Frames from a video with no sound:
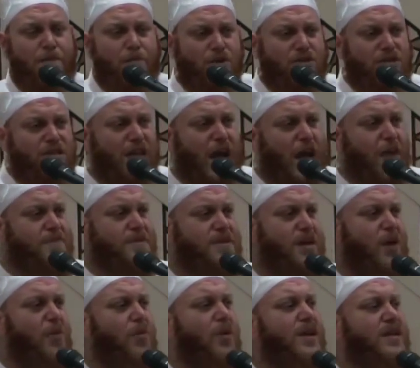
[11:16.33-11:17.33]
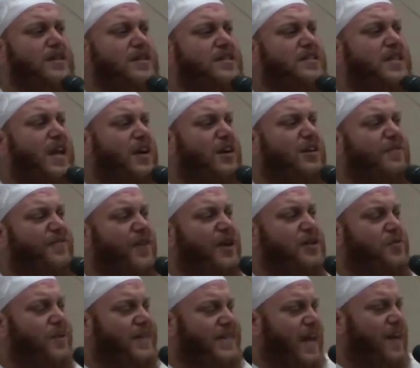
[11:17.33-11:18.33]
Muslims are willing to
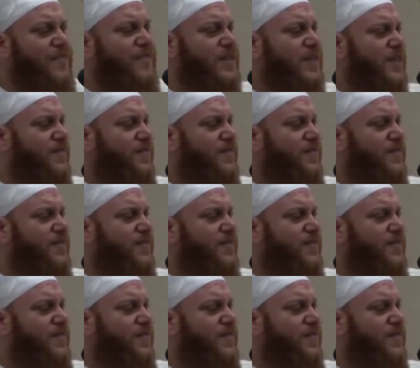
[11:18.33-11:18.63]
sacrifice whatever